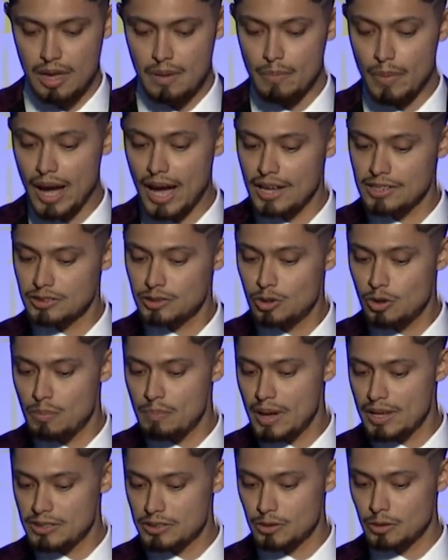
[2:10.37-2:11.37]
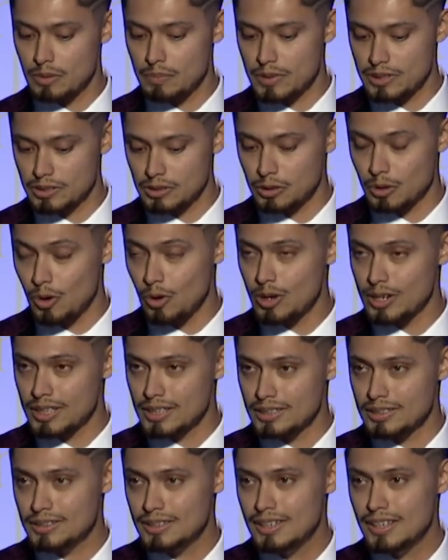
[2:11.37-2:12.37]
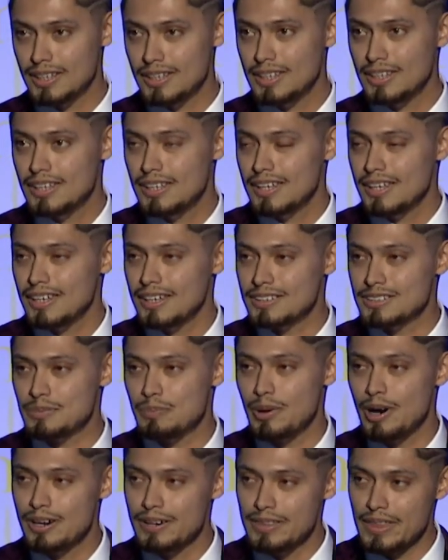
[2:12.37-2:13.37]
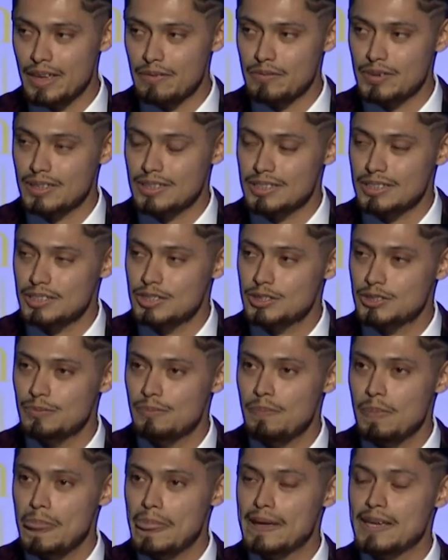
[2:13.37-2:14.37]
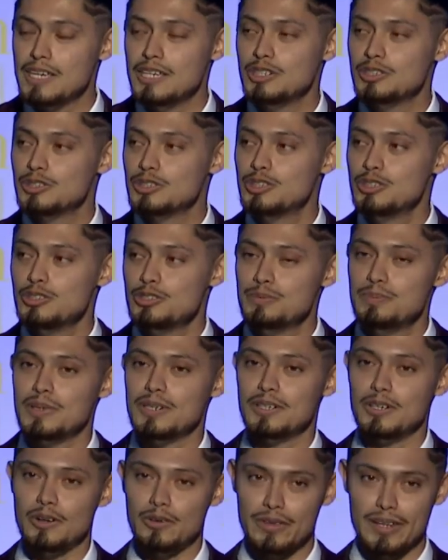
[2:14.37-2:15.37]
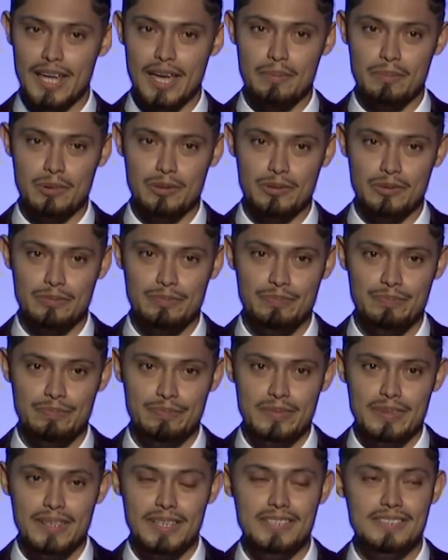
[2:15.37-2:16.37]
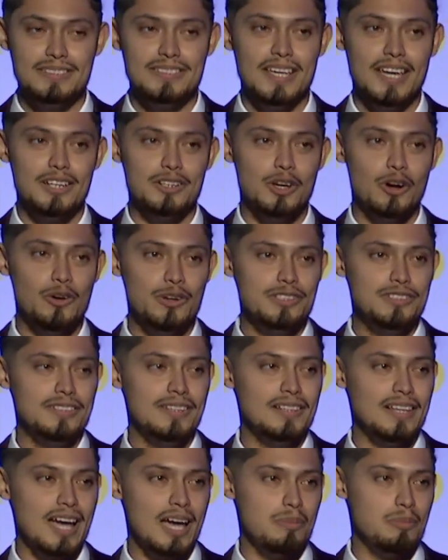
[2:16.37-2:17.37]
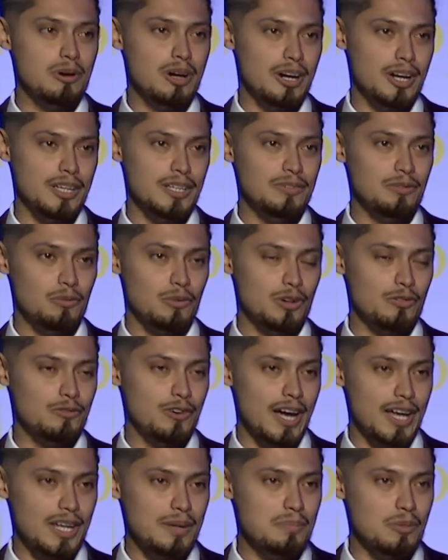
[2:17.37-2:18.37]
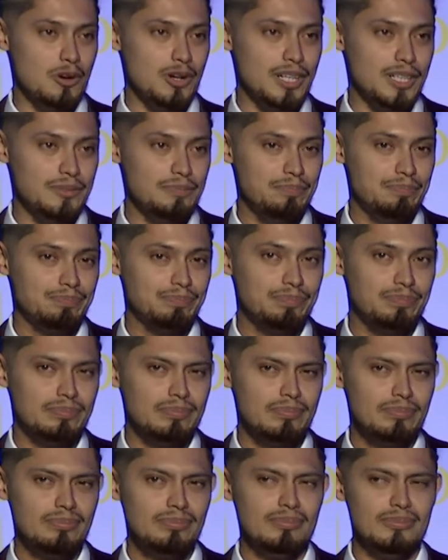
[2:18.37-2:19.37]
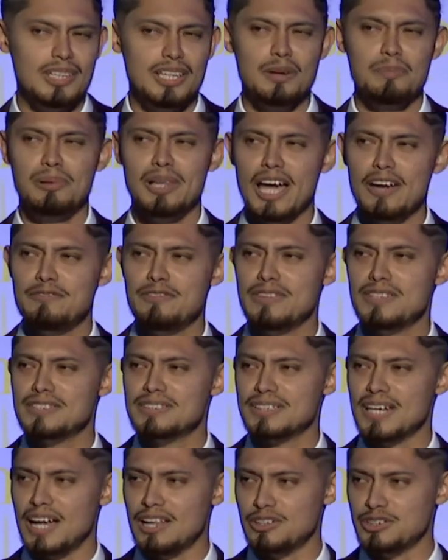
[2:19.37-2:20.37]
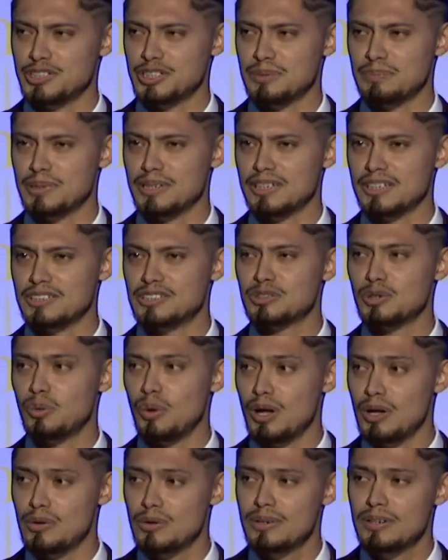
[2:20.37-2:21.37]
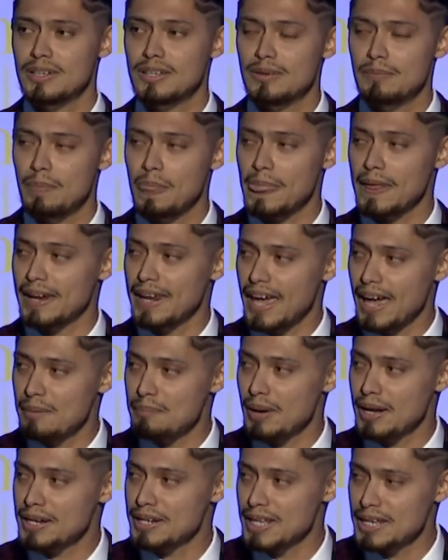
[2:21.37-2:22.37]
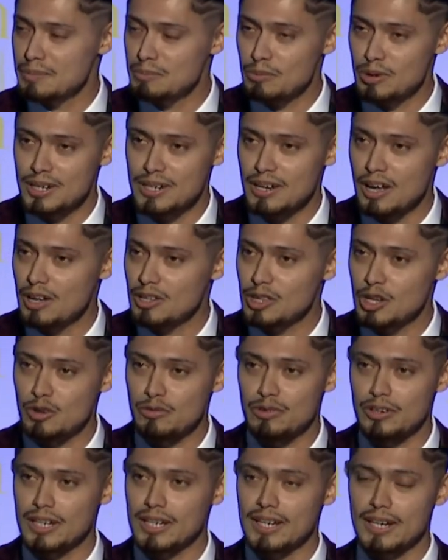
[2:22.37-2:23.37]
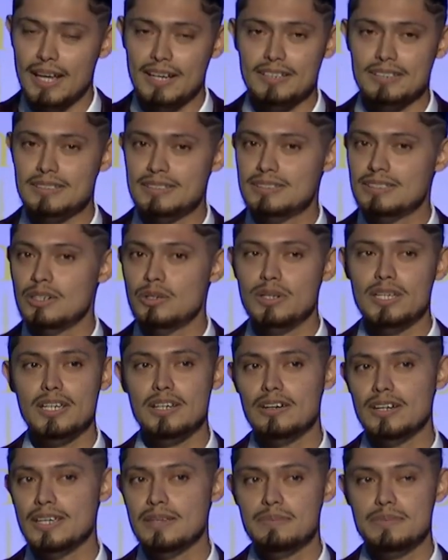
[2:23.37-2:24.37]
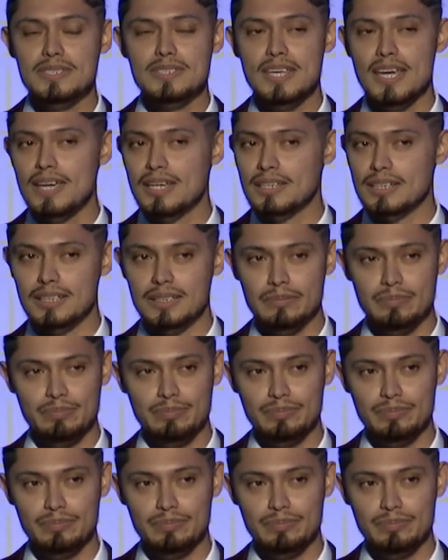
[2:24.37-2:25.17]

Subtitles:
My high school mentor, Mr. Gordon, is a part of that village. He introduced me to Golden Apple. He said, go into the library one Friday morning and apply for this scholarship because, quote, it had my name written all over it, and I could still hear him saying it,